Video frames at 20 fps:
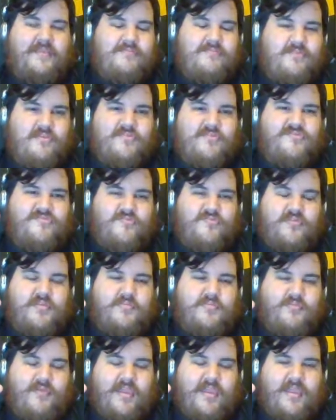of those three
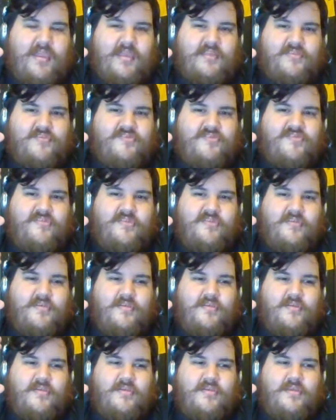brands
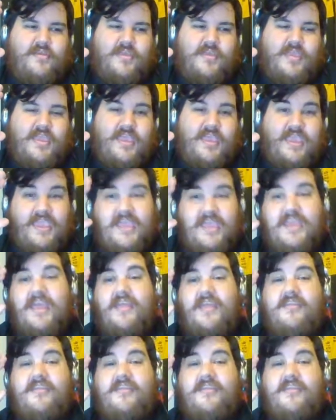in a